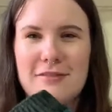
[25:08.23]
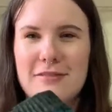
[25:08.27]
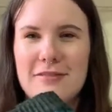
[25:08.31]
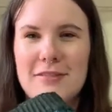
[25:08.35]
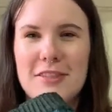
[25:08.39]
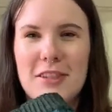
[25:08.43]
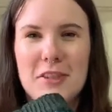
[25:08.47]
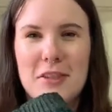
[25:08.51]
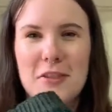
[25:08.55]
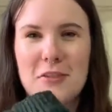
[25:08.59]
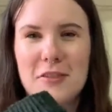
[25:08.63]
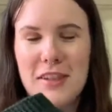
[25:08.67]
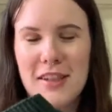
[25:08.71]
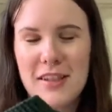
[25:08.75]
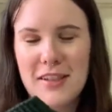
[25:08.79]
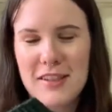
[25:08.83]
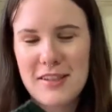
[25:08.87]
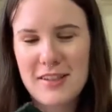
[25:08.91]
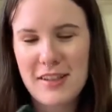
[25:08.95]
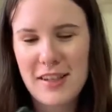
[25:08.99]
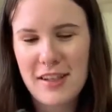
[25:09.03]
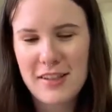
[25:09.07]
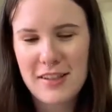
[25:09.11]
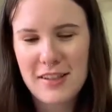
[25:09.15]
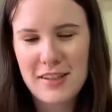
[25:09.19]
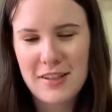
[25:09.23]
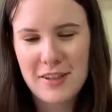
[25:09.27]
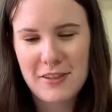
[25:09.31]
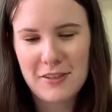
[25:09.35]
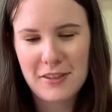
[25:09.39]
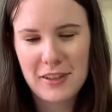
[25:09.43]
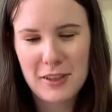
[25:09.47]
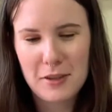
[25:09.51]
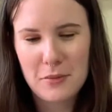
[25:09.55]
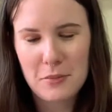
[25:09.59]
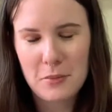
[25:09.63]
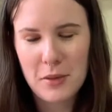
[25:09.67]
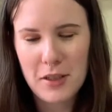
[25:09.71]
don't know why I decided to do
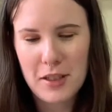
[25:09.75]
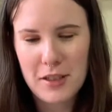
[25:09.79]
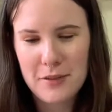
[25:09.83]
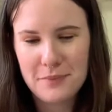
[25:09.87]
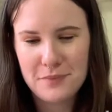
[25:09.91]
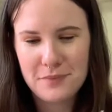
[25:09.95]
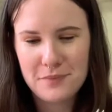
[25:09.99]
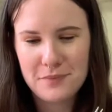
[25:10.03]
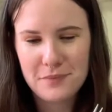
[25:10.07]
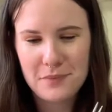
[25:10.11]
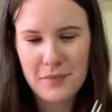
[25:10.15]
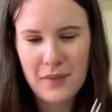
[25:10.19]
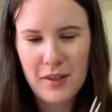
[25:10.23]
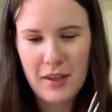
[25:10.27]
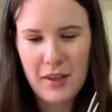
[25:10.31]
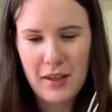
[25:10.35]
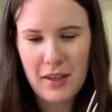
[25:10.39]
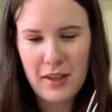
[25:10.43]
it, but